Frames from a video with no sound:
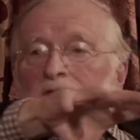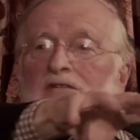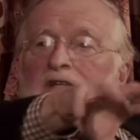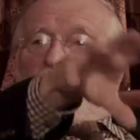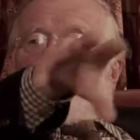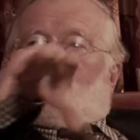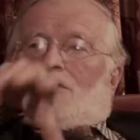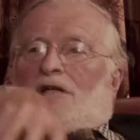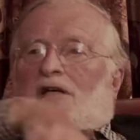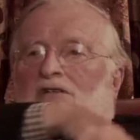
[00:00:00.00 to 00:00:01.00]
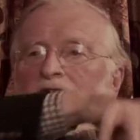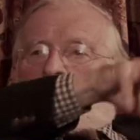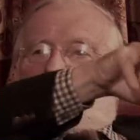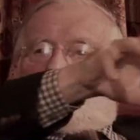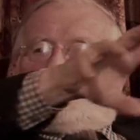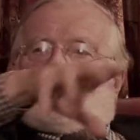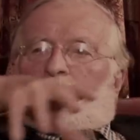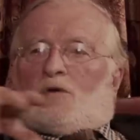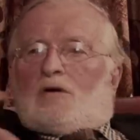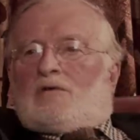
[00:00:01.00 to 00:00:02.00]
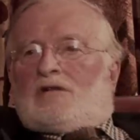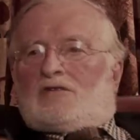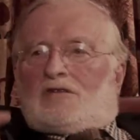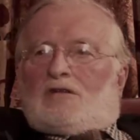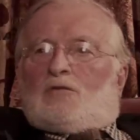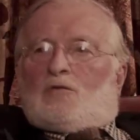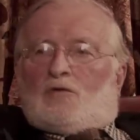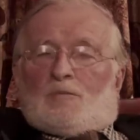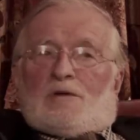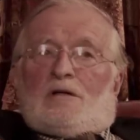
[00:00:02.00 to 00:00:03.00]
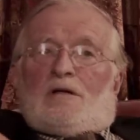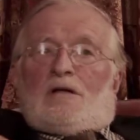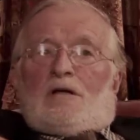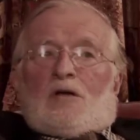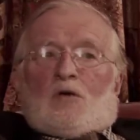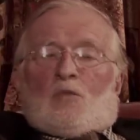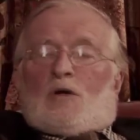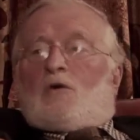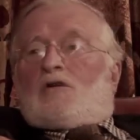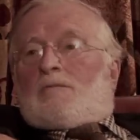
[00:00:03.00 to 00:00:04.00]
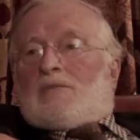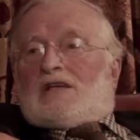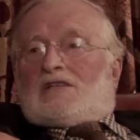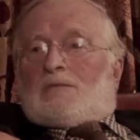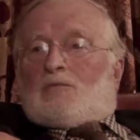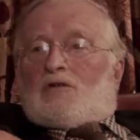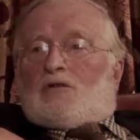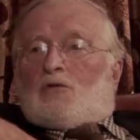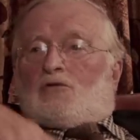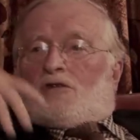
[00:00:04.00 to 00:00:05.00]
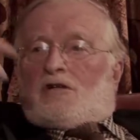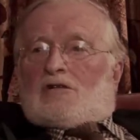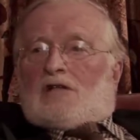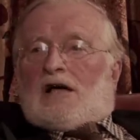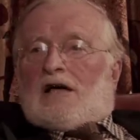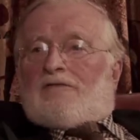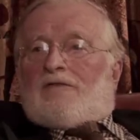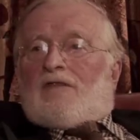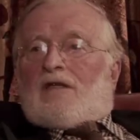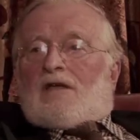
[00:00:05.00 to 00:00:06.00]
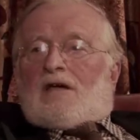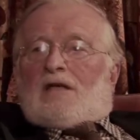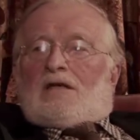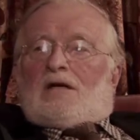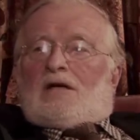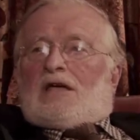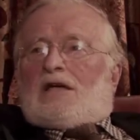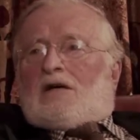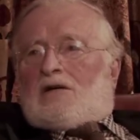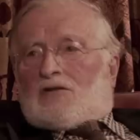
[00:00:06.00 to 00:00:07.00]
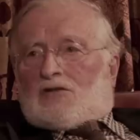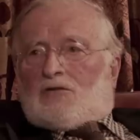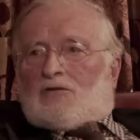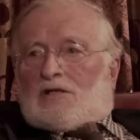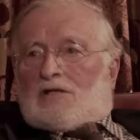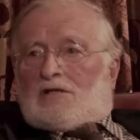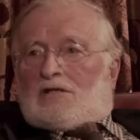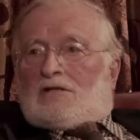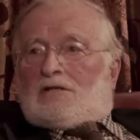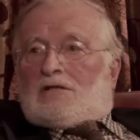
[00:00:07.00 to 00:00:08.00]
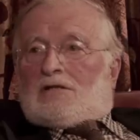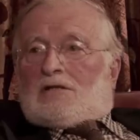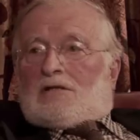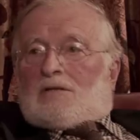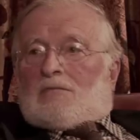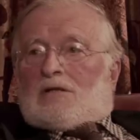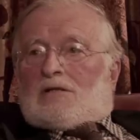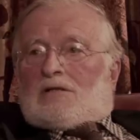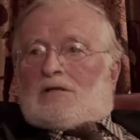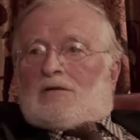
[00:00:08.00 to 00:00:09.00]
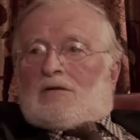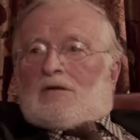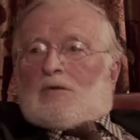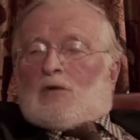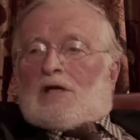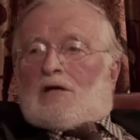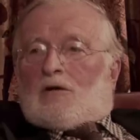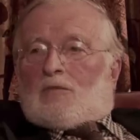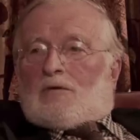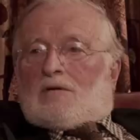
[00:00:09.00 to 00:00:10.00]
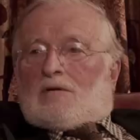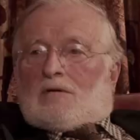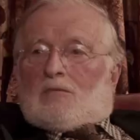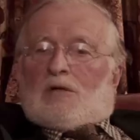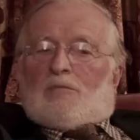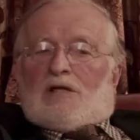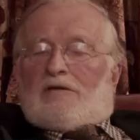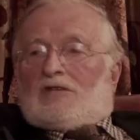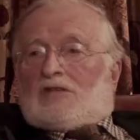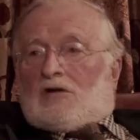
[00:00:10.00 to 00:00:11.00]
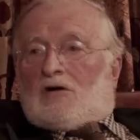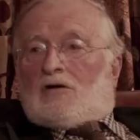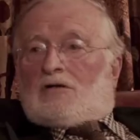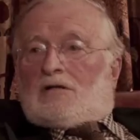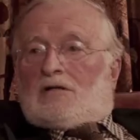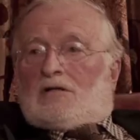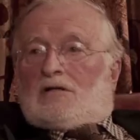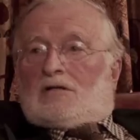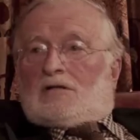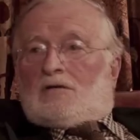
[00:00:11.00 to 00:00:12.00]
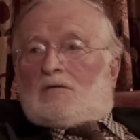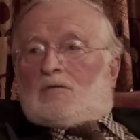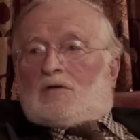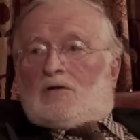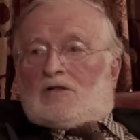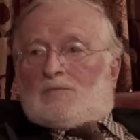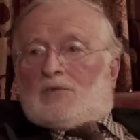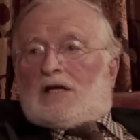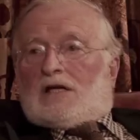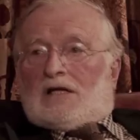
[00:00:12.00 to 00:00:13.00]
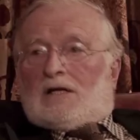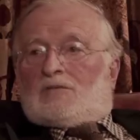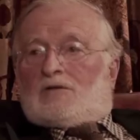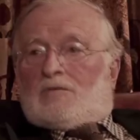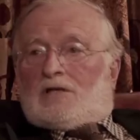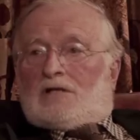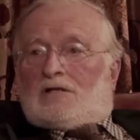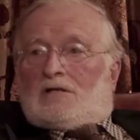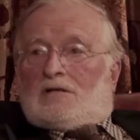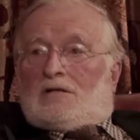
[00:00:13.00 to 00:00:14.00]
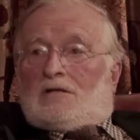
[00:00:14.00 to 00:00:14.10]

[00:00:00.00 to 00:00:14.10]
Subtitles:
the central organisation, has got to work within certain rules, but we want to bless him with new church life, and he can't do this, but we hope that we believe it's God, and God is breaking up some things and